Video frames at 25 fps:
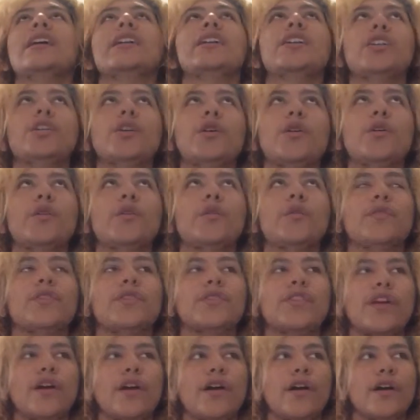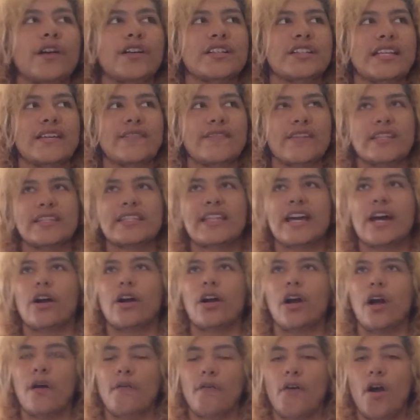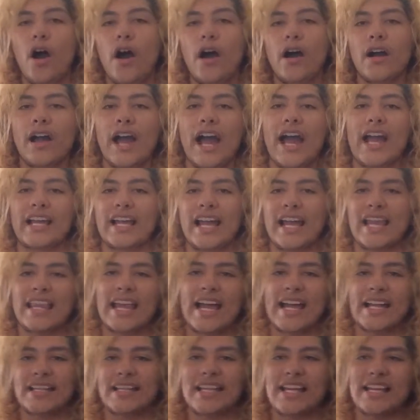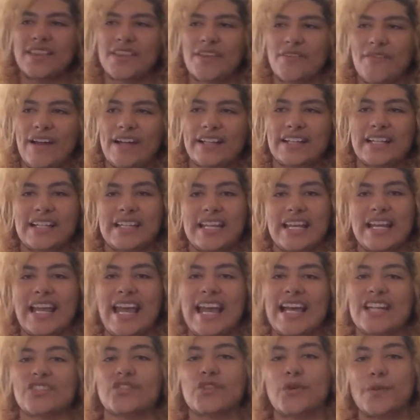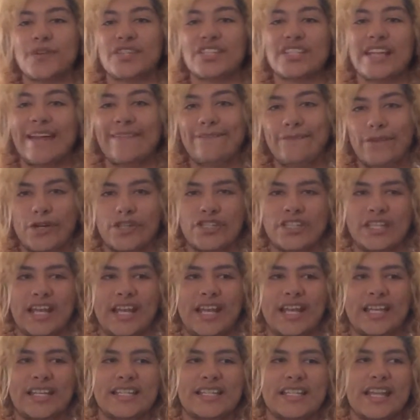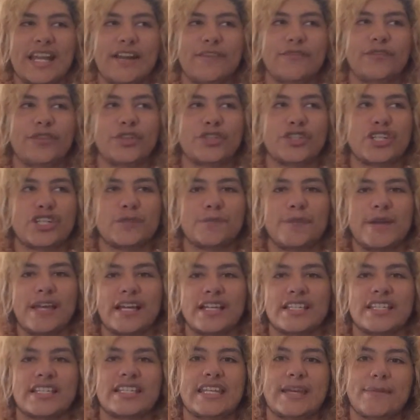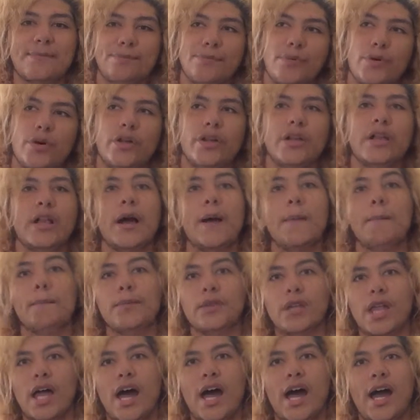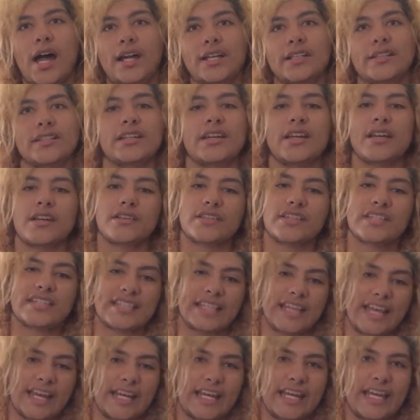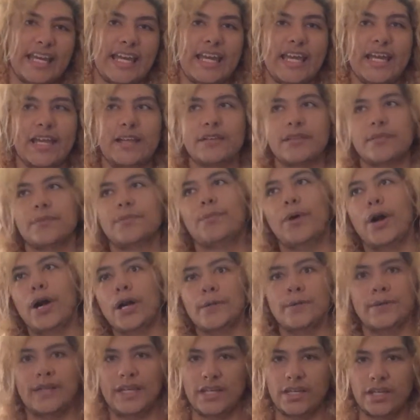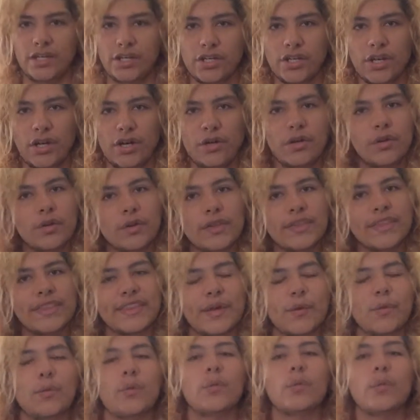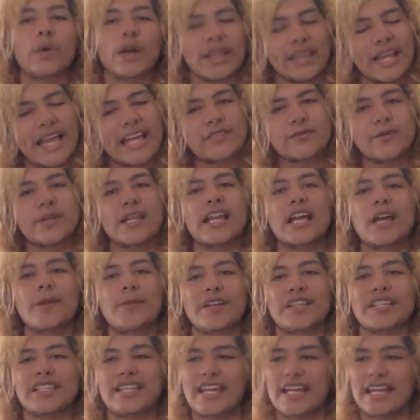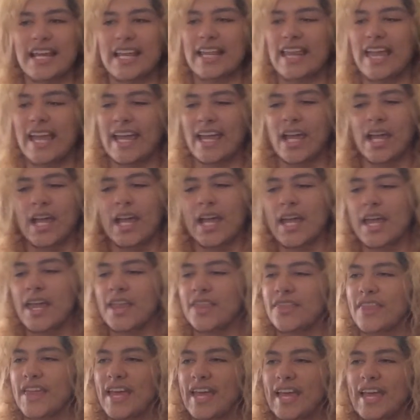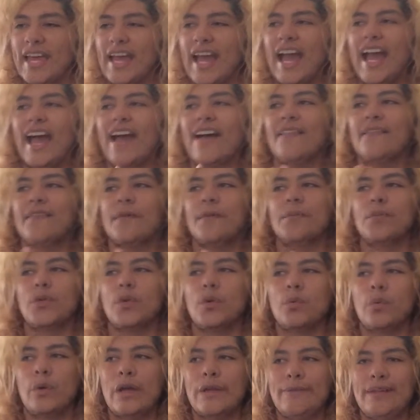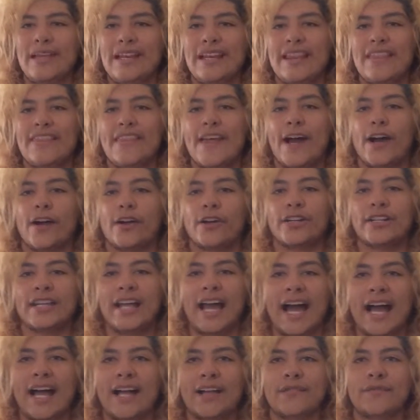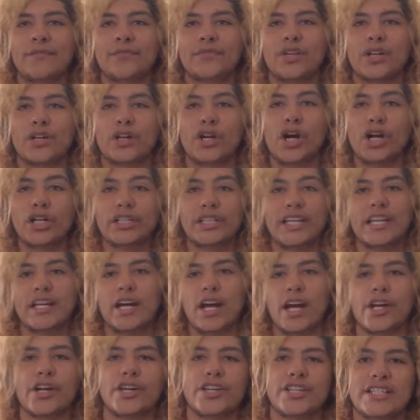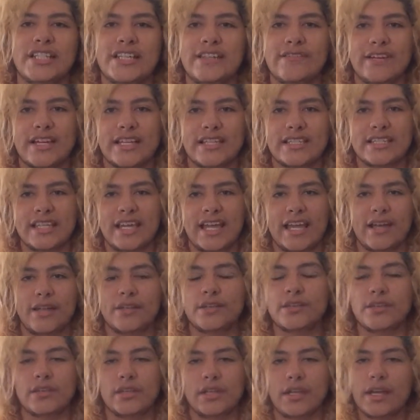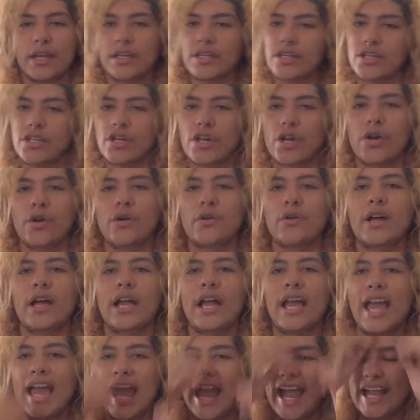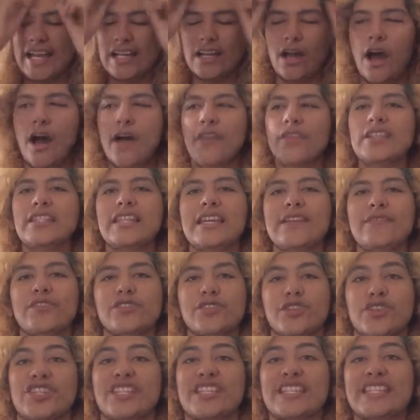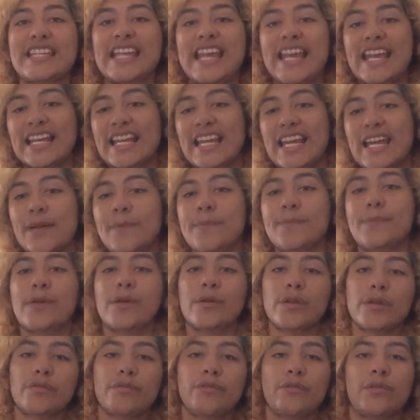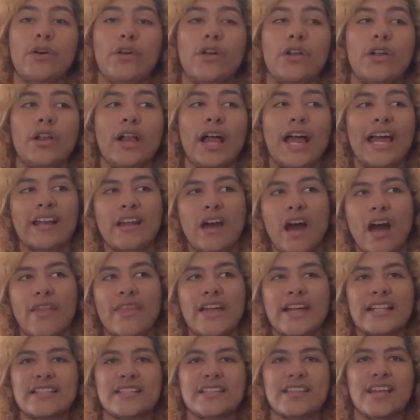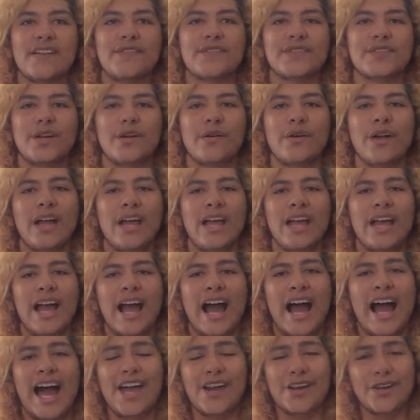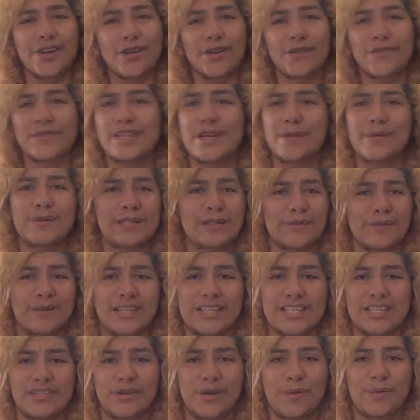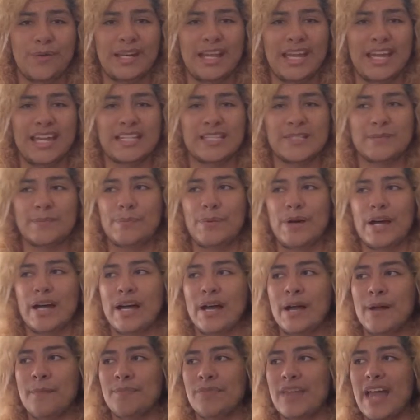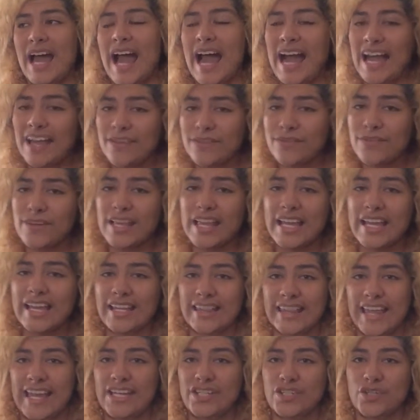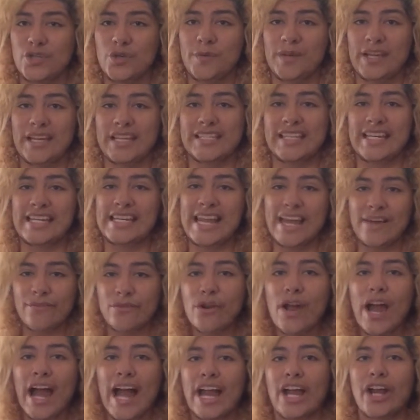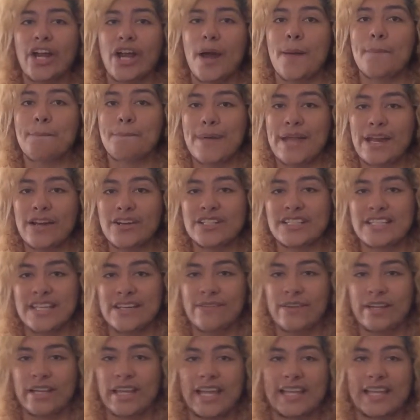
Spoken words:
You know, there are divas that are of all kind. I like that the fact that DNA has so much diversity instead of there just being a simple, blonde, skinny Barbie, you know? That's what I like about TNA. Like, they have women that are not the cookie cutter divas. They, you know, and all the divas are skinny and beautiful and all that stuff. So I don't know if WWE discriminates, but I feel like they do, because they never hire a bigger diva.